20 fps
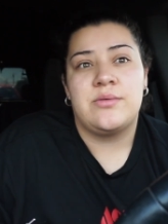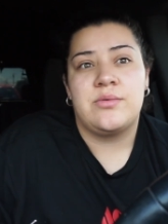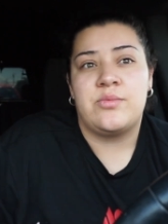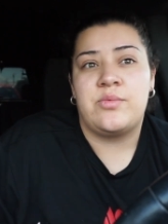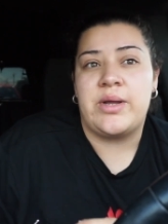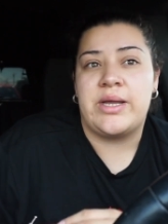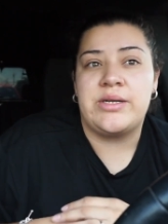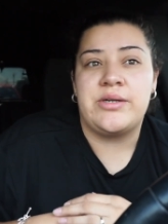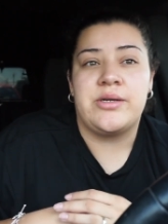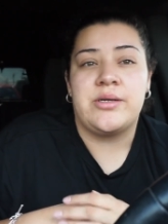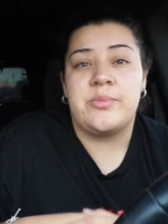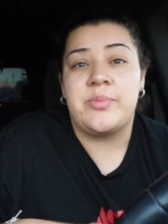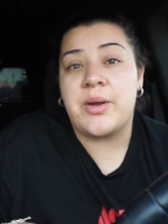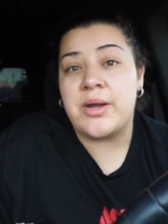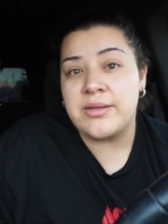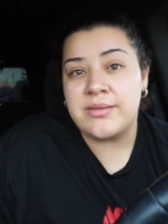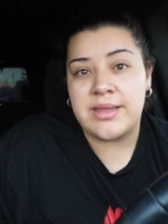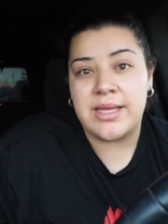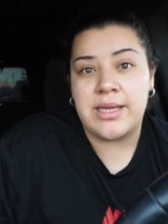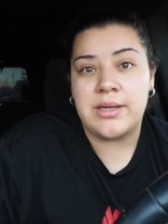when her
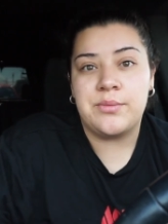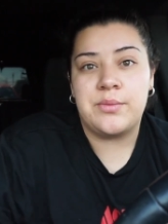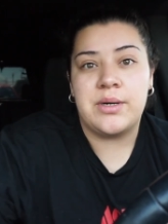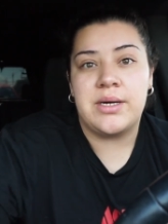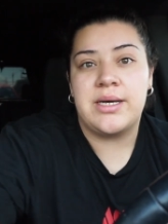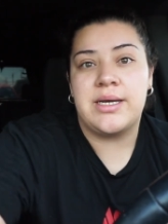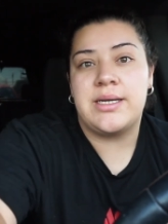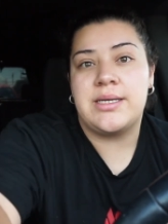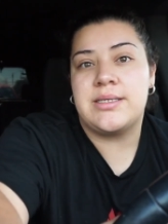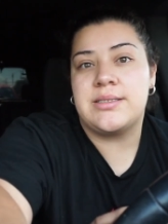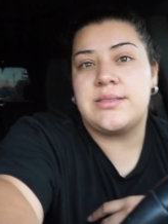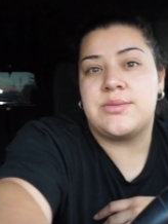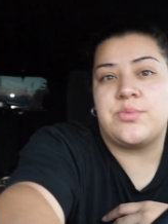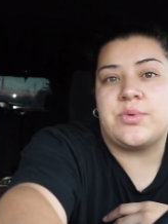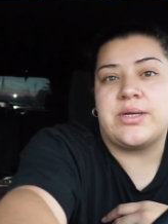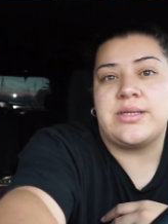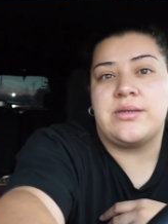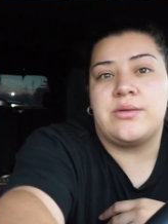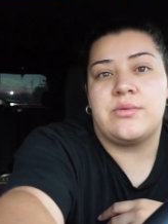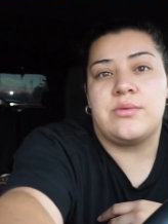birthday was,
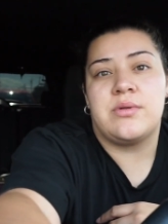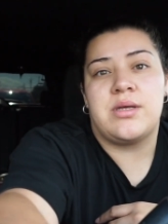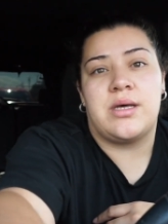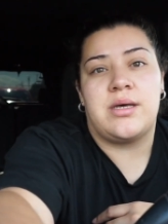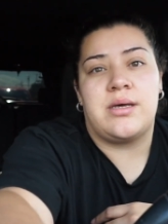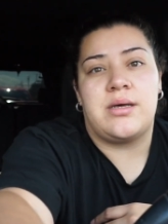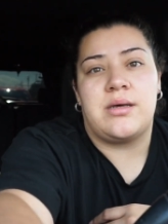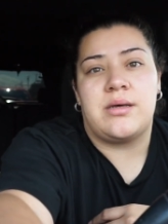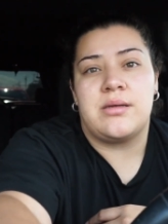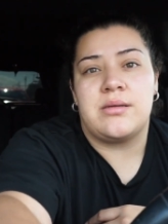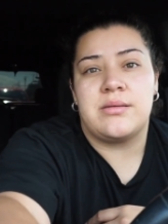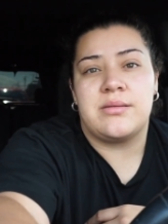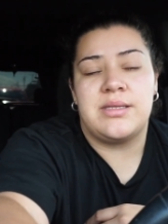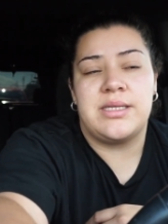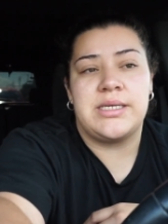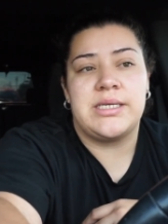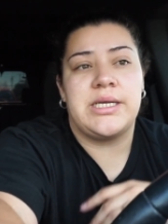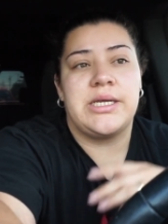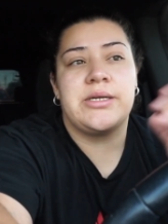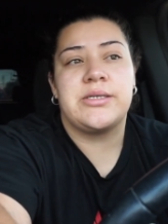what
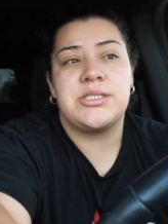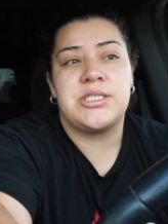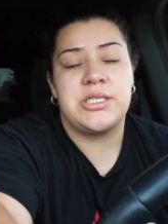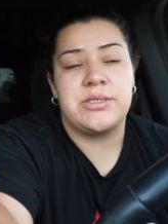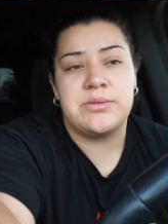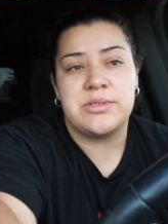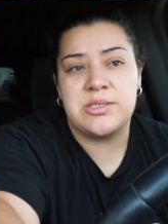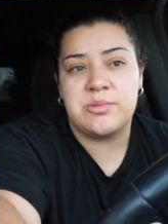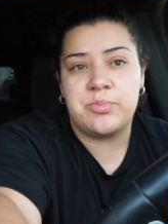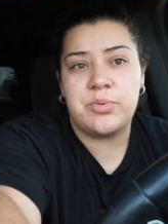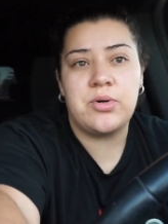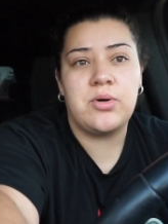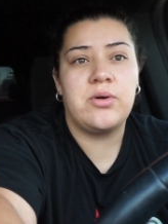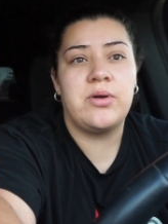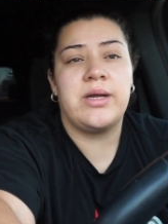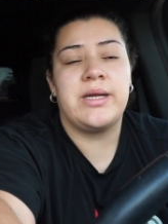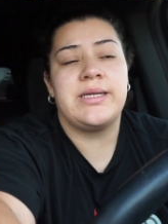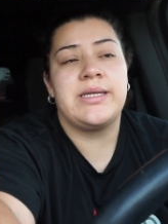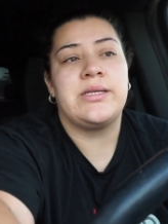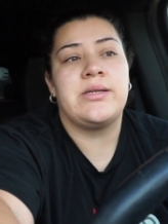the year she was
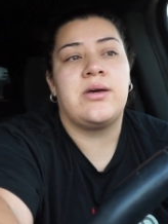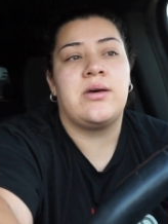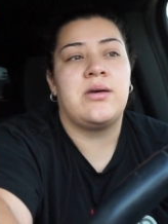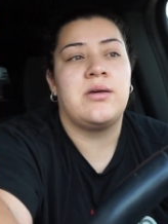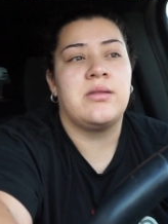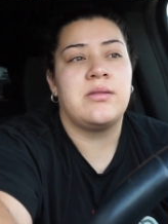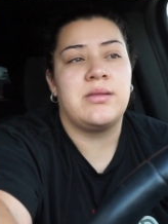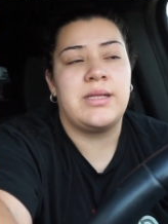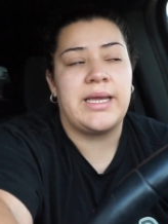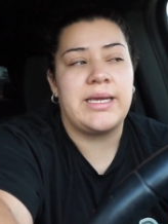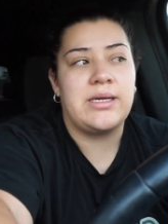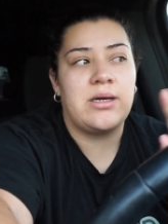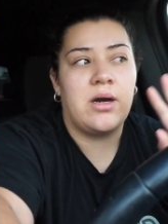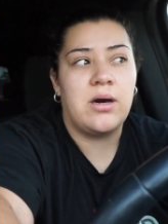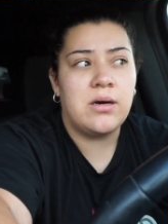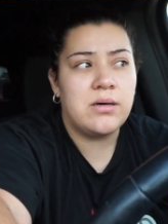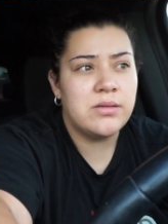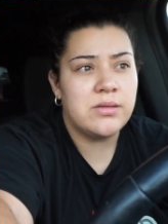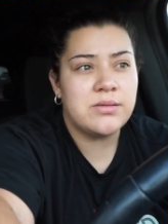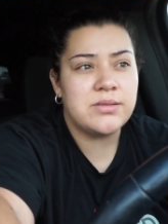born, and
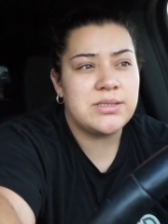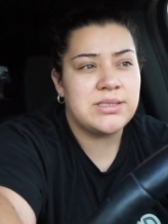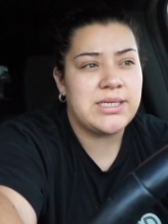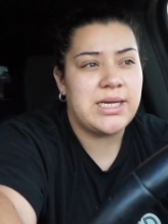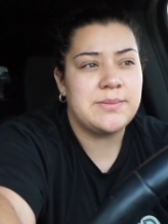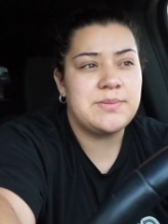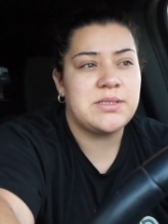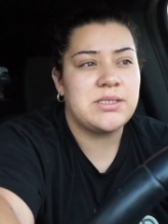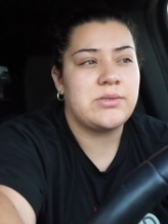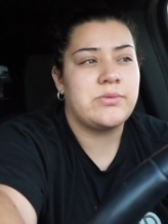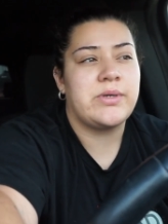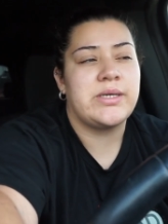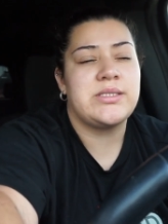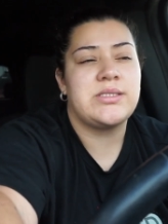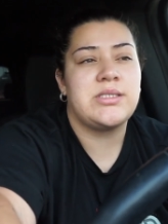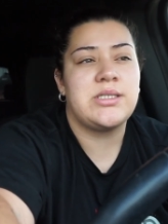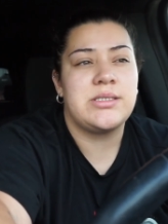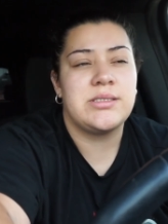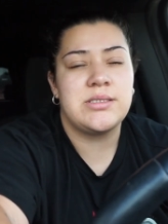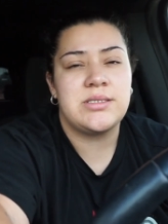all those types of
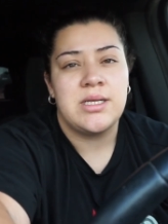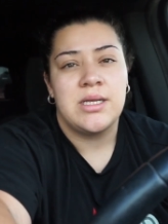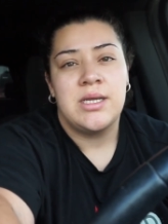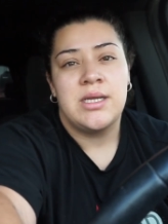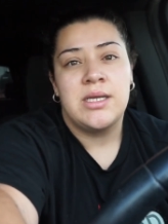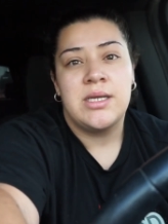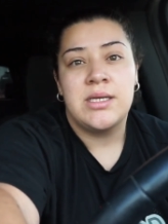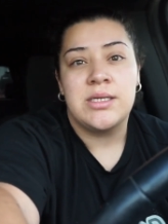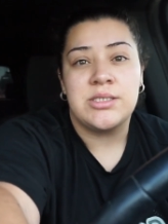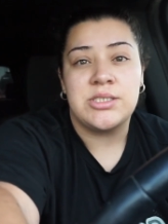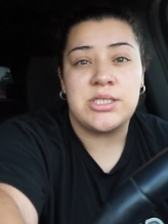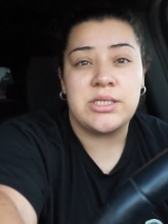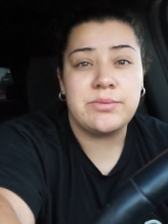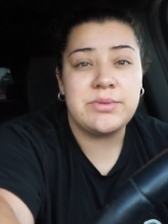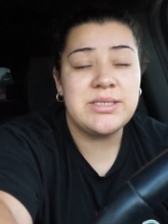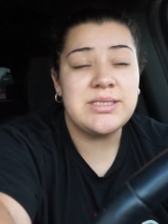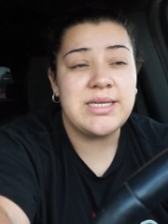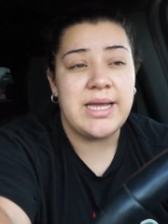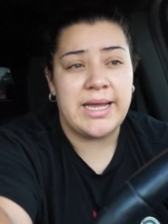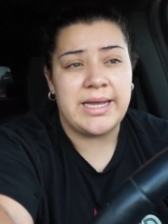questions. She
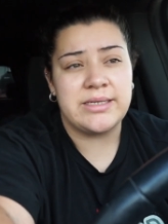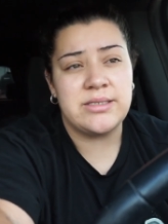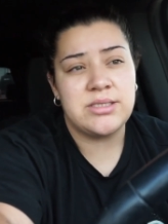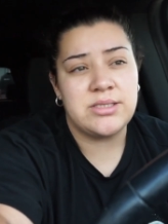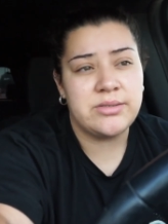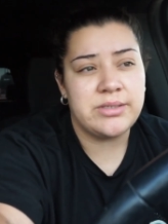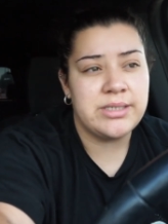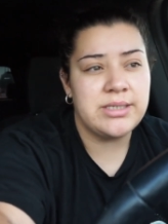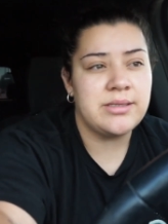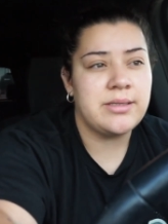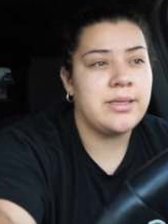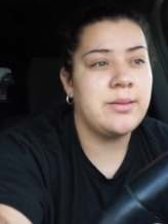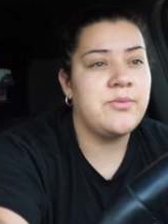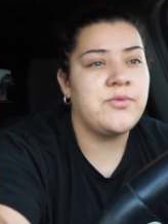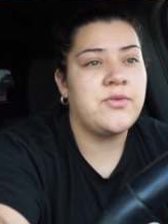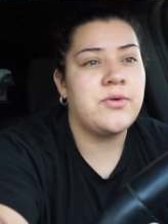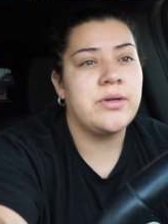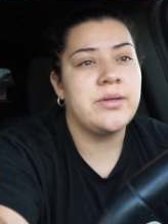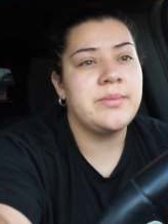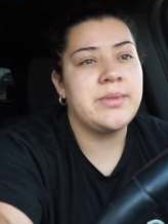was answering them
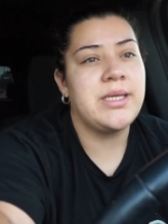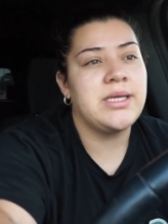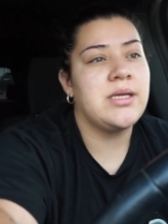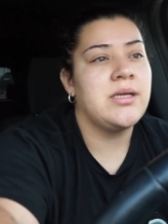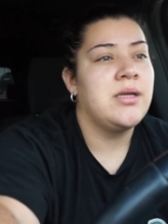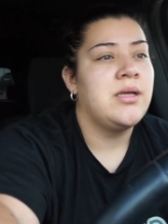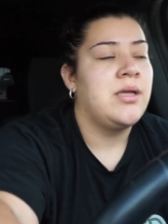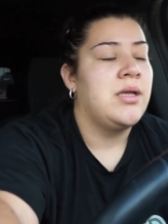for me.